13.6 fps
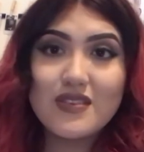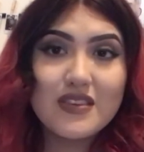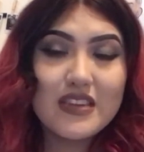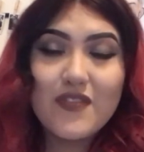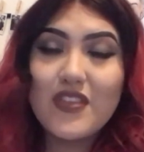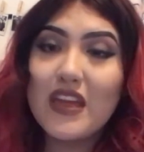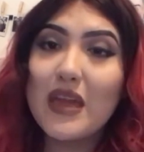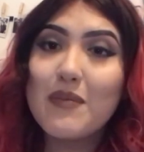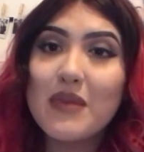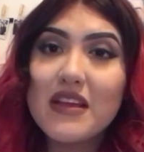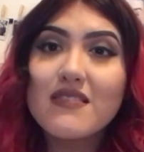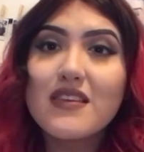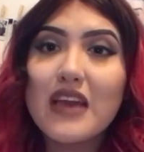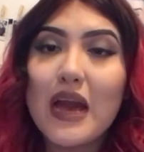If he
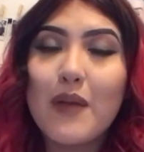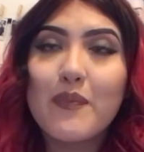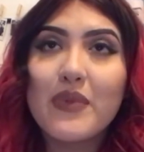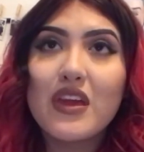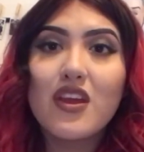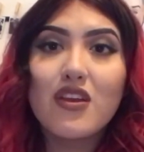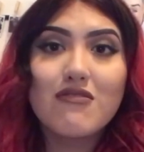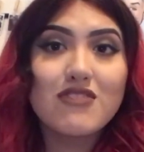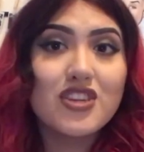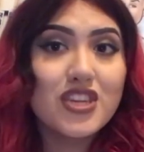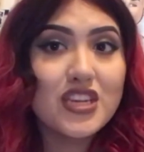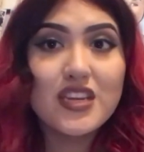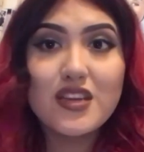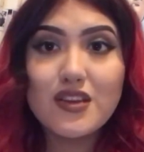makes you happy, or
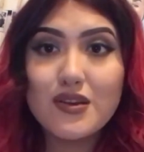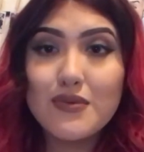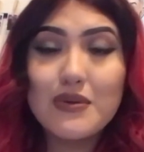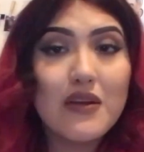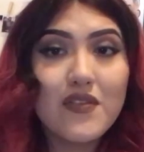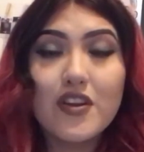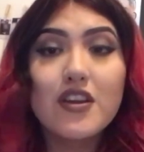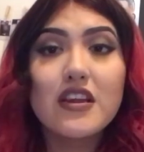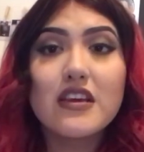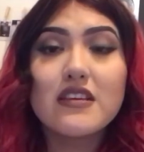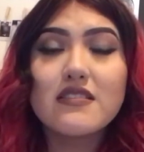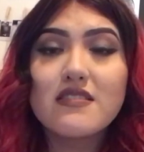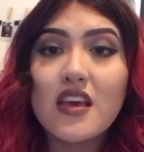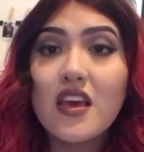she, whoever it
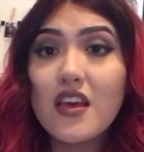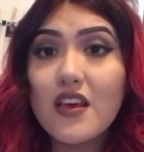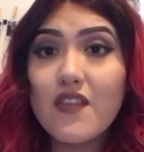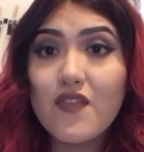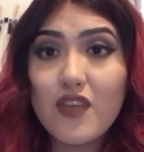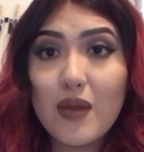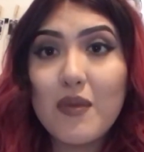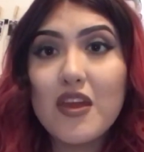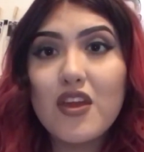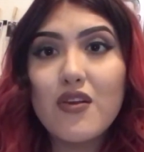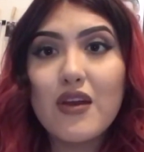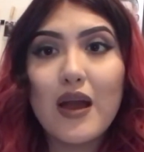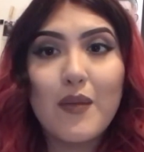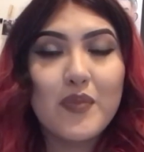is, they make
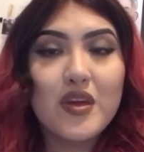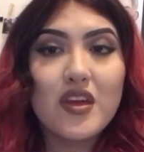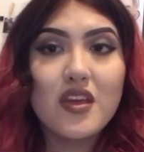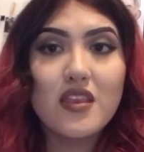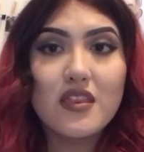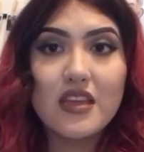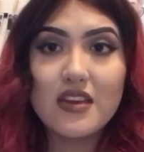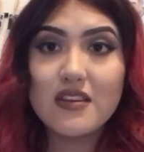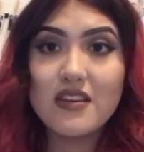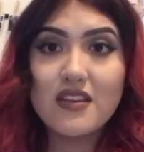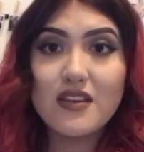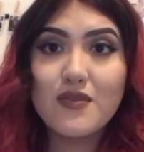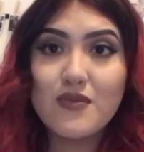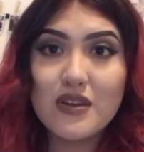you happy, then
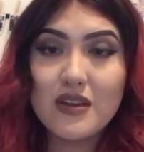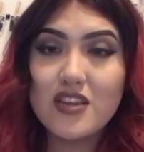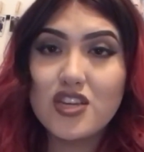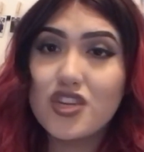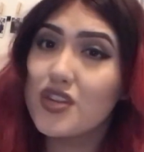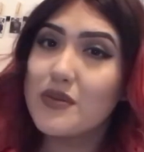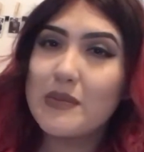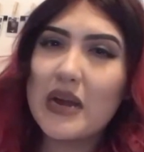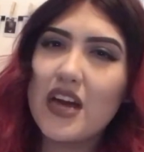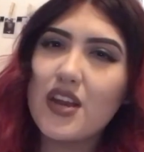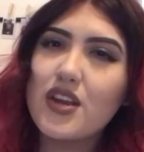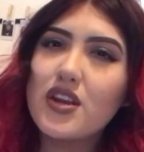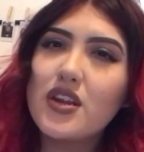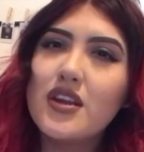nothing really should
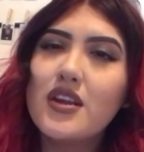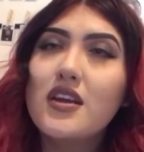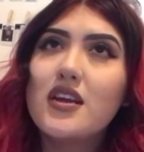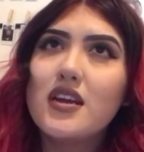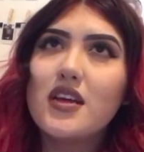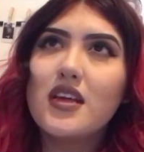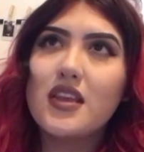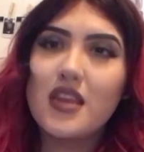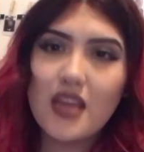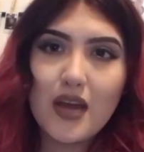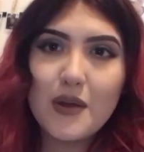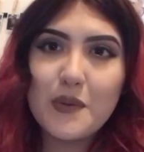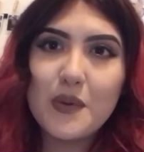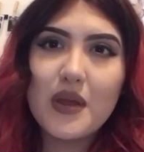matter in
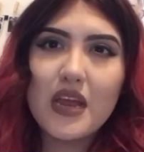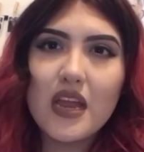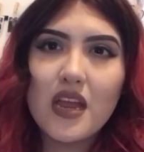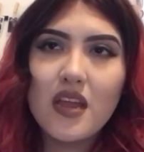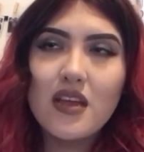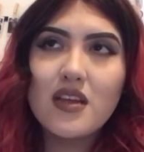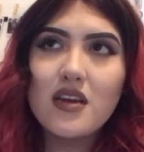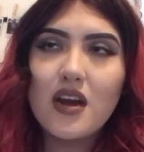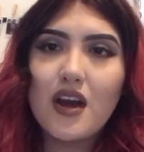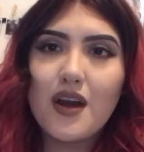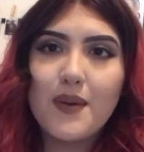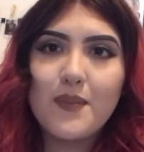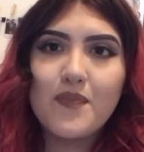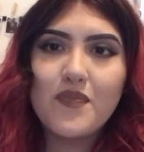that way.
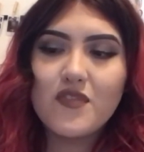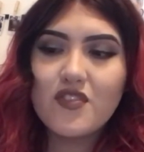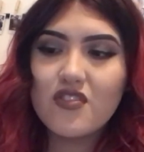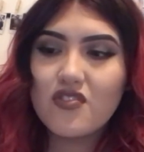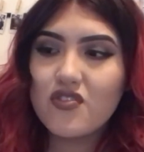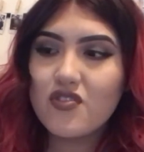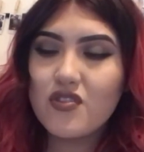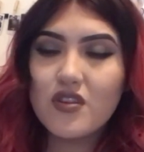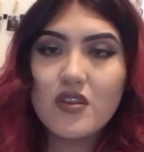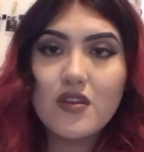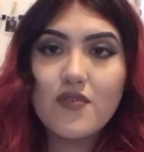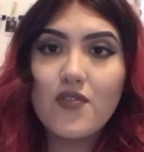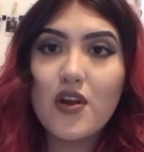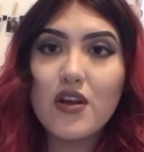Just
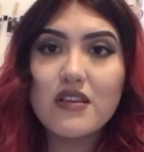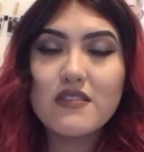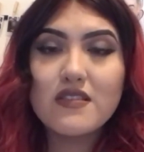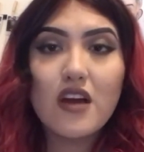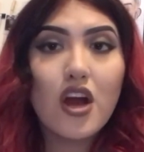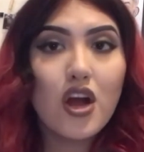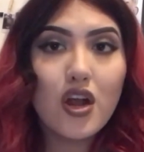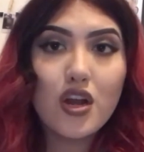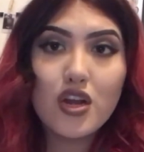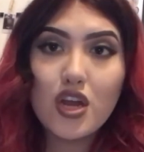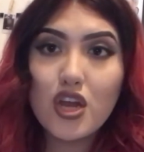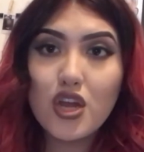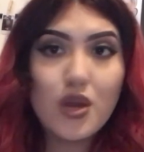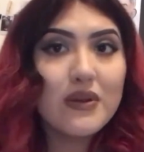focus on
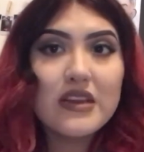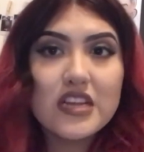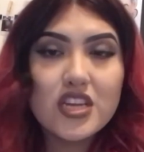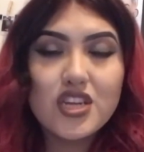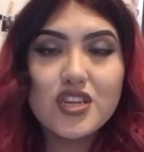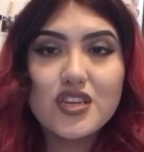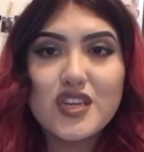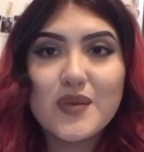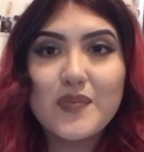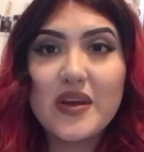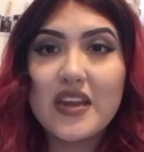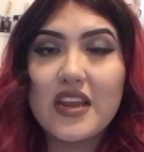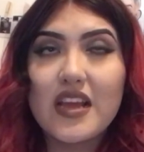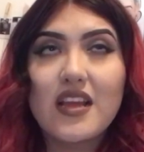your relationship,
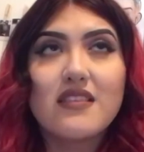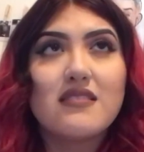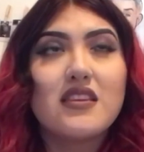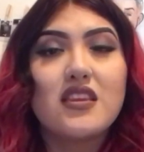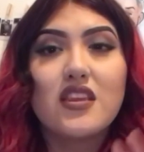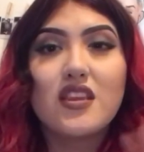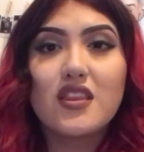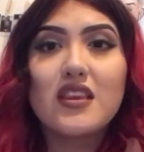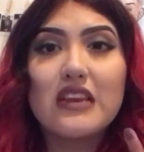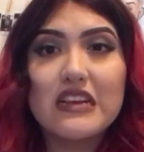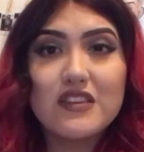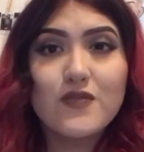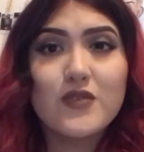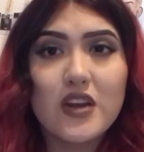and like I said, nothing
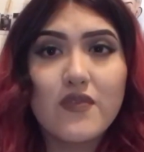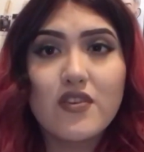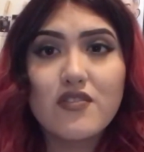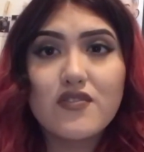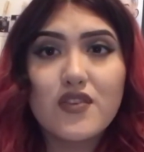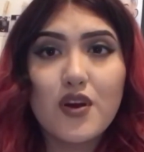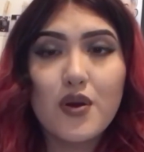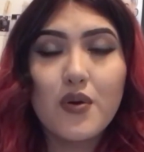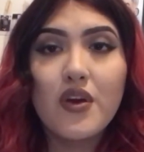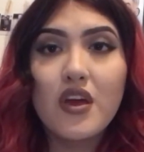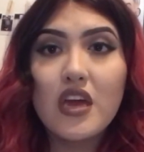lasts forever, so